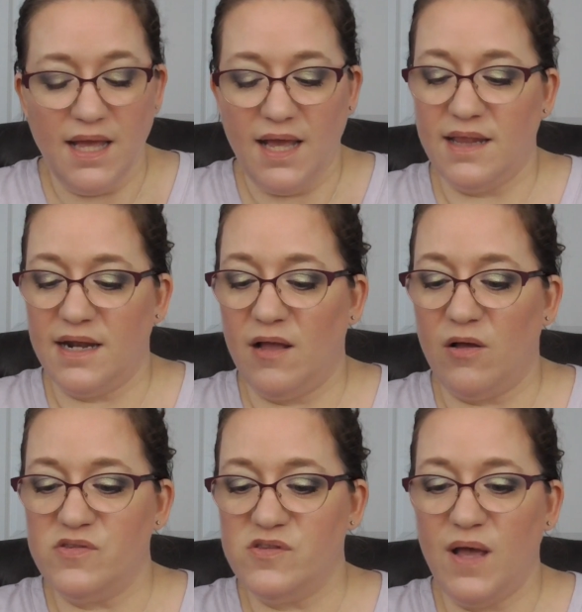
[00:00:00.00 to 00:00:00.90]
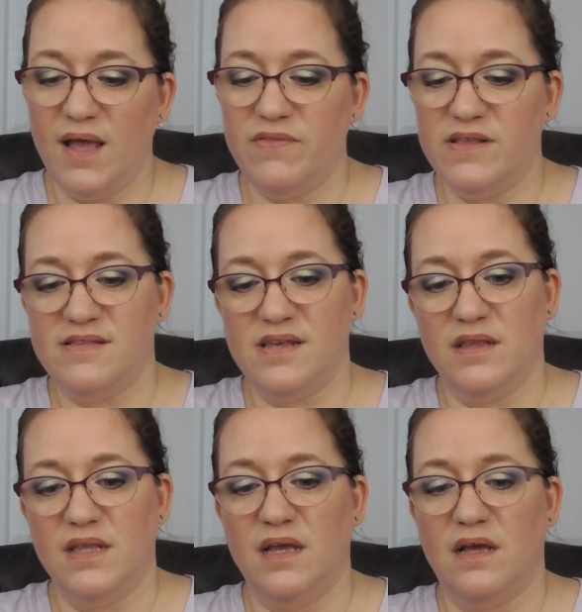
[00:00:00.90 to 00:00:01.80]
And then I also have this
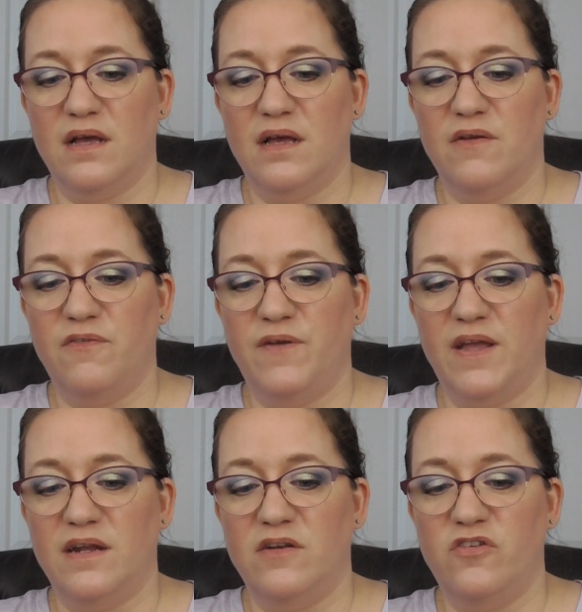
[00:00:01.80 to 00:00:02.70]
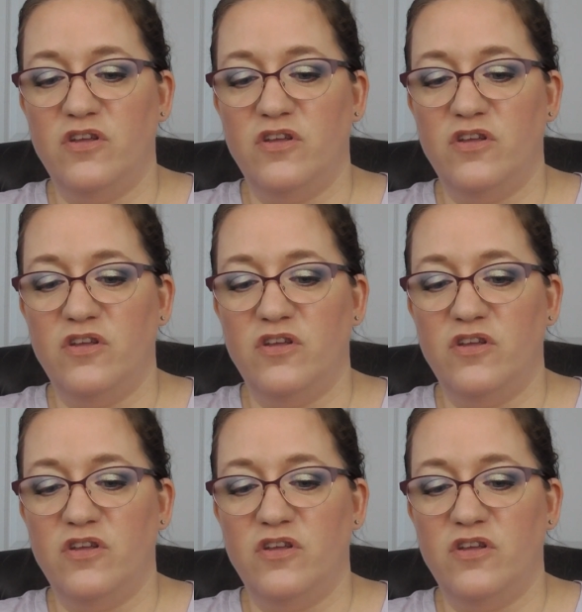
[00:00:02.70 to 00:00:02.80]
Ilia Fade Into